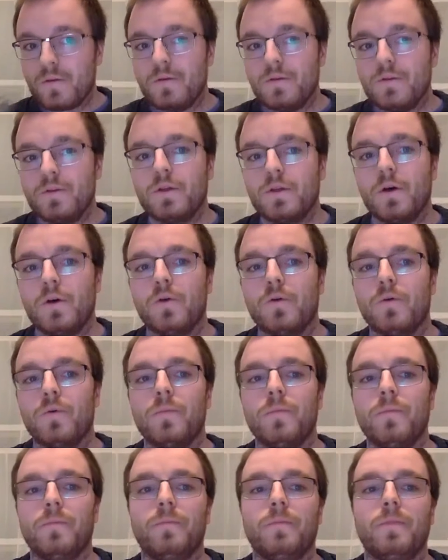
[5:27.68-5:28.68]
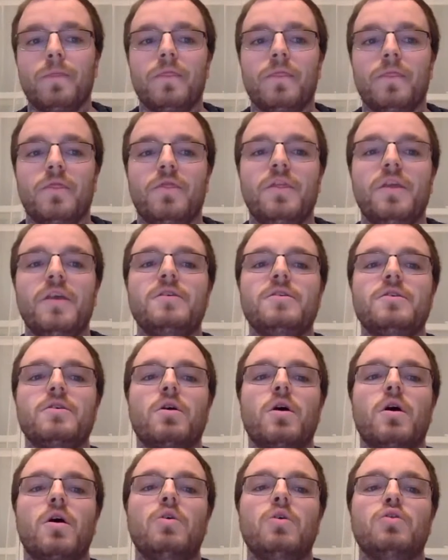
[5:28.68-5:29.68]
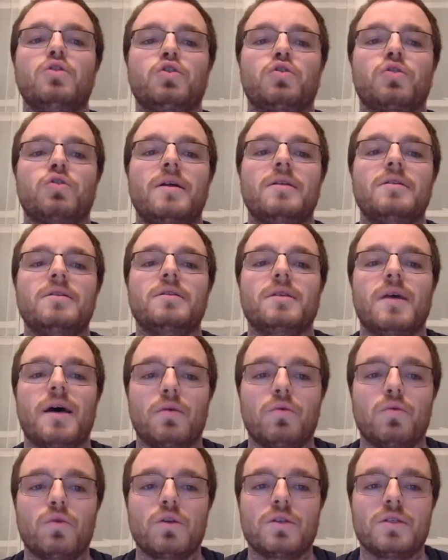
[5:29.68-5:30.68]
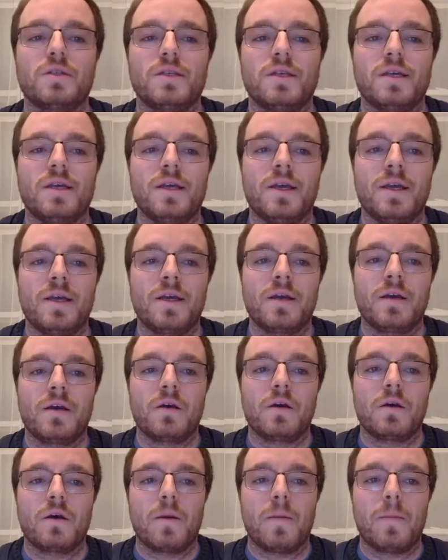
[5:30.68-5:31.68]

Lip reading: So these are all trends that we're seeing